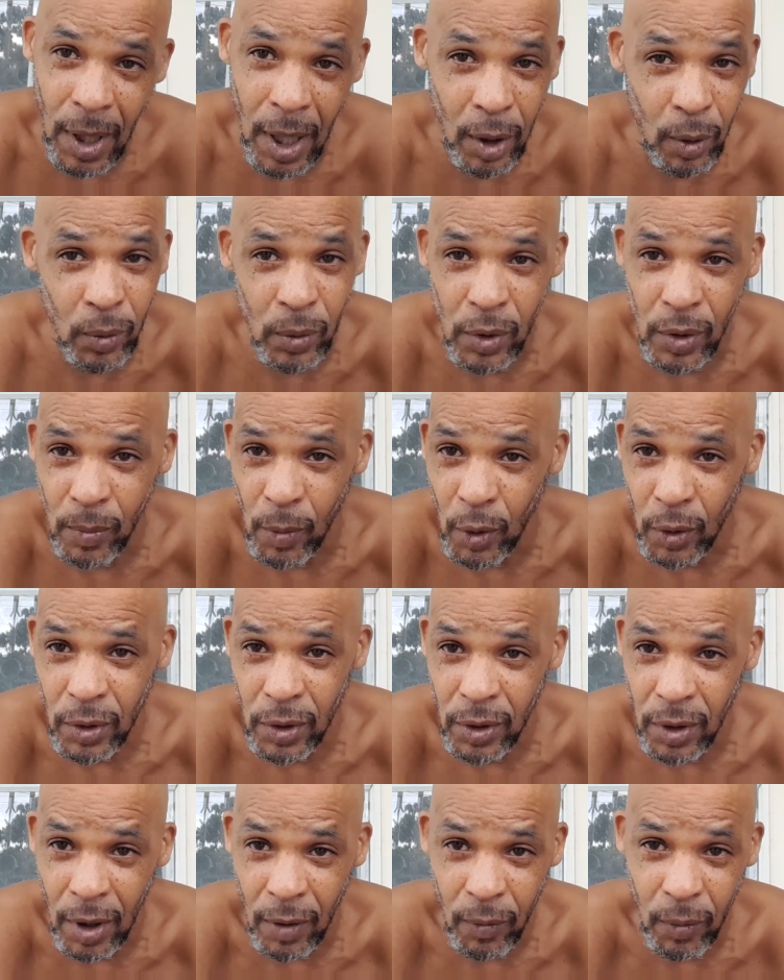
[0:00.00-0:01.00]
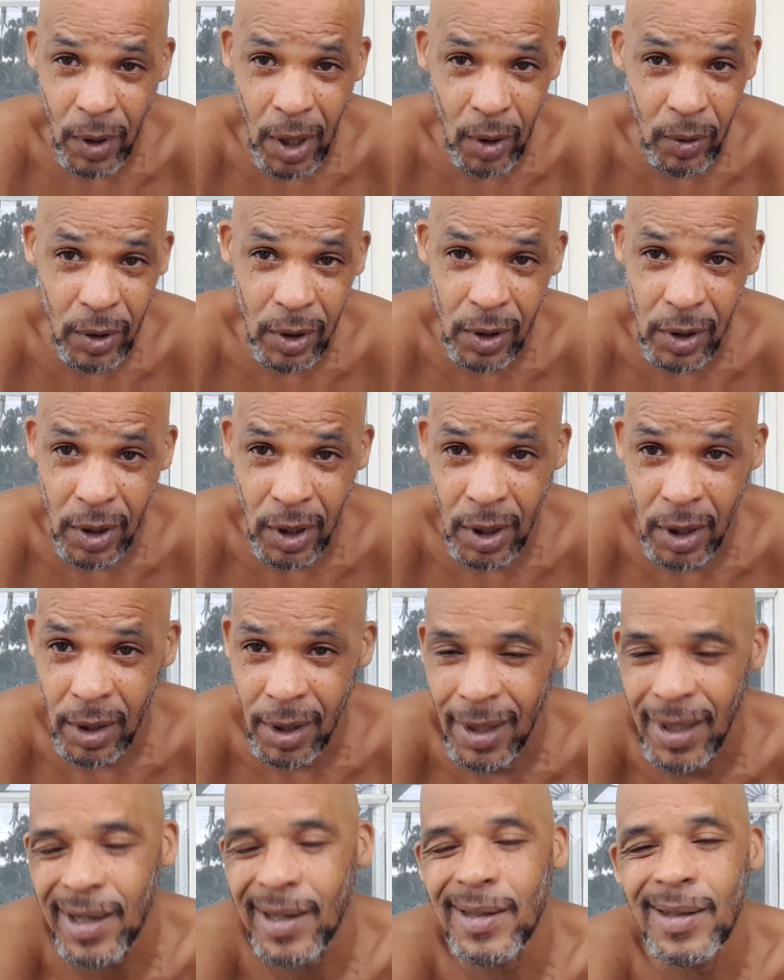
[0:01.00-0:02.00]
I don't smoke stuff without the seeds.
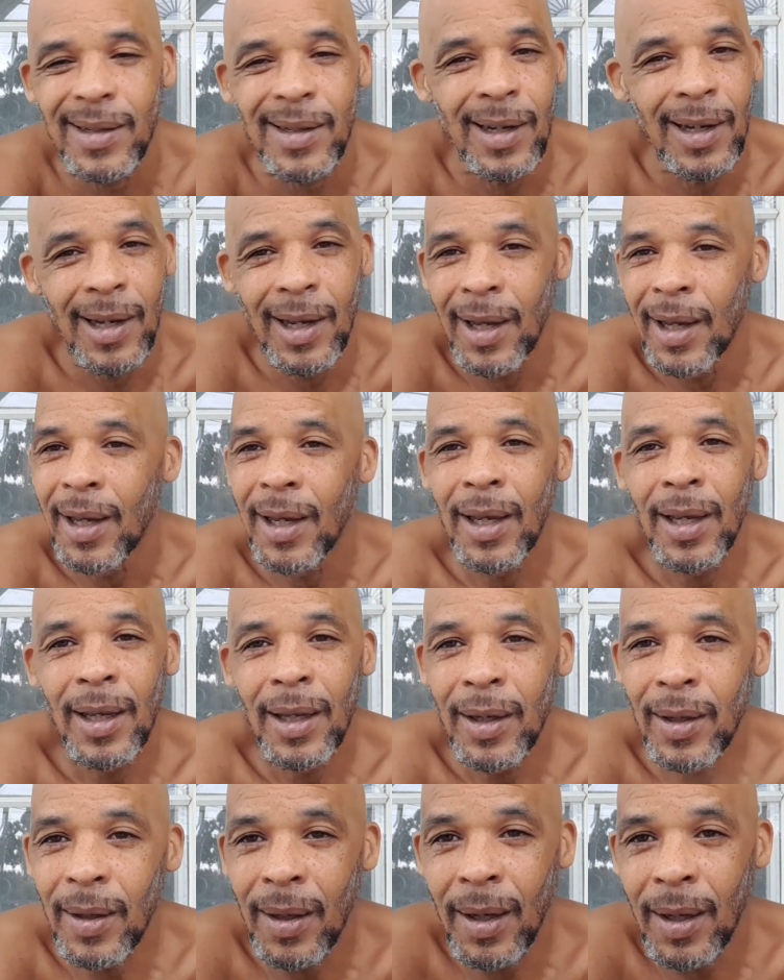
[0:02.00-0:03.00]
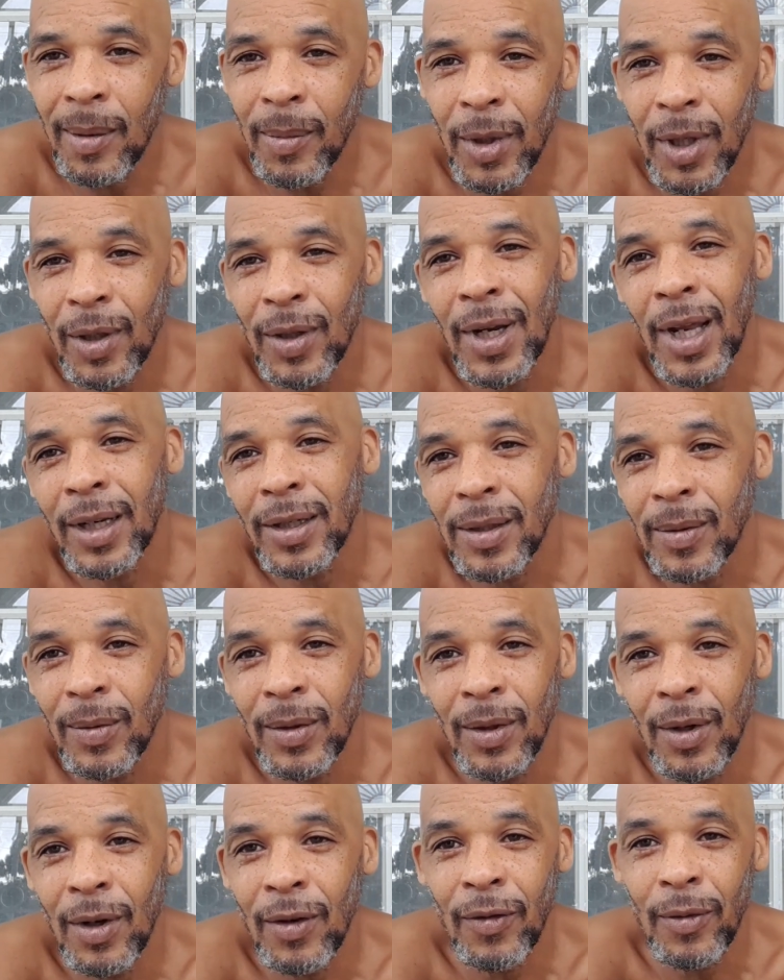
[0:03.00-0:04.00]
Or that's, you know what I mean? Like, if
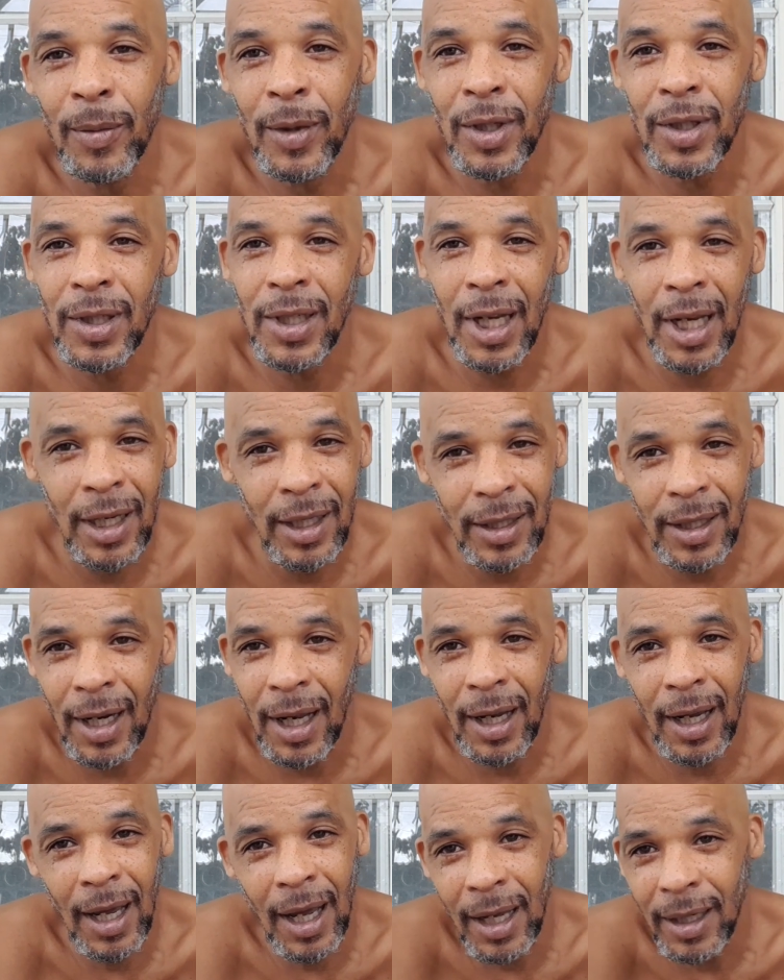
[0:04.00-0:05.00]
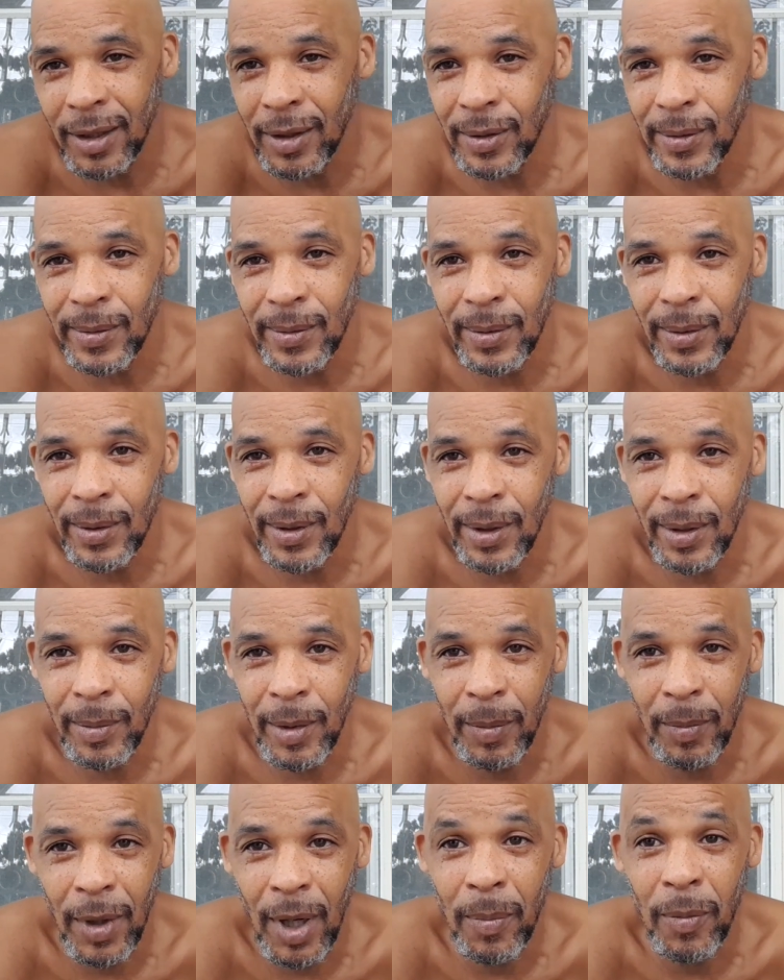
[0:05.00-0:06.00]
I'm in the States and I got to, you know what I
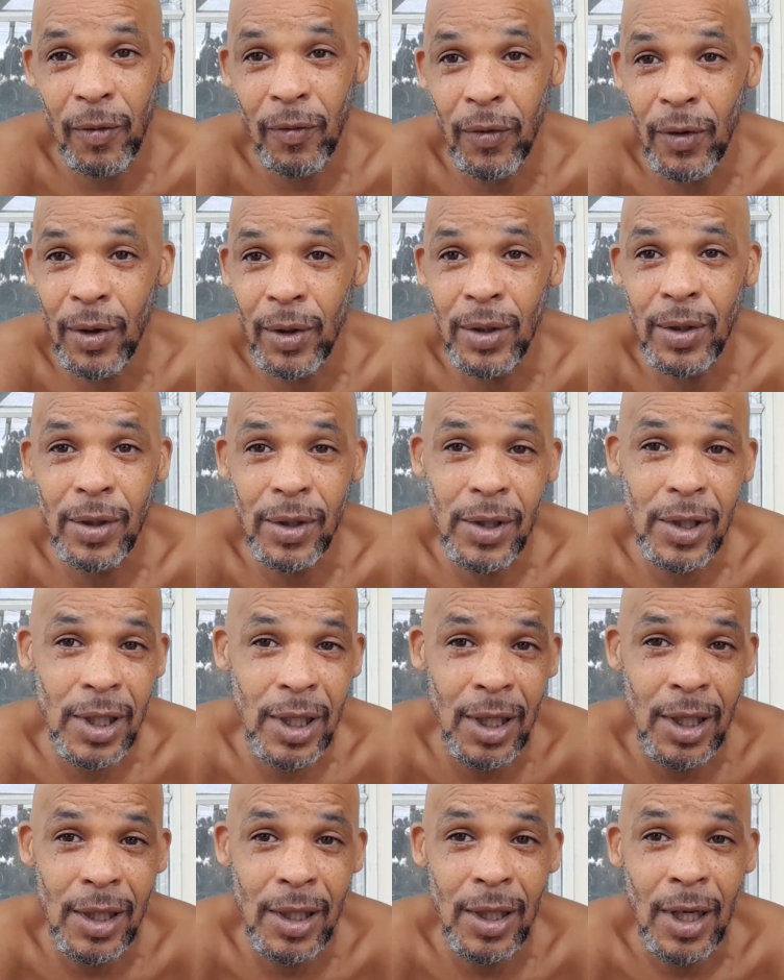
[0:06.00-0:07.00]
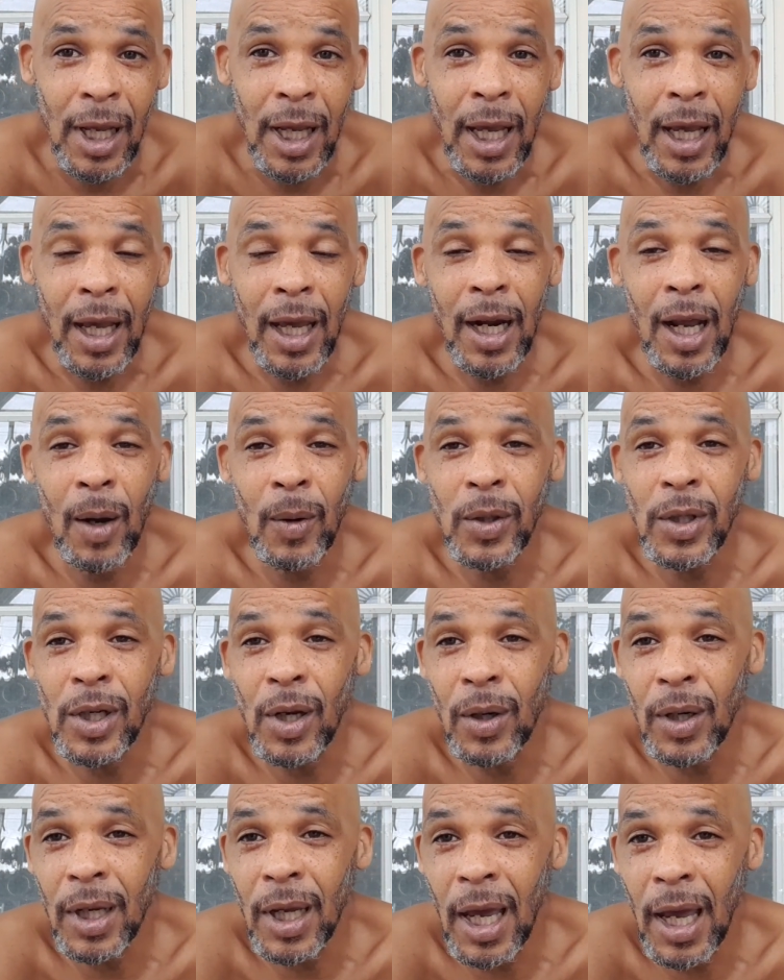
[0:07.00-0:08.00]
mean? But I prefer the seeds. And I always
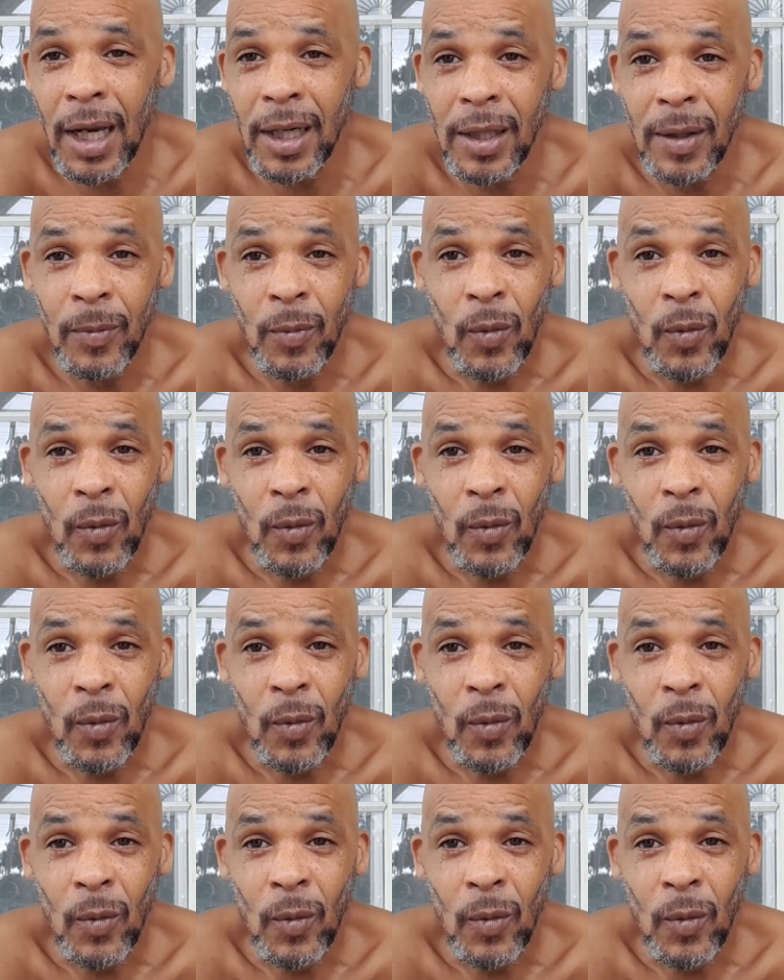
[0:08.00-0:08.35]
tell Cash,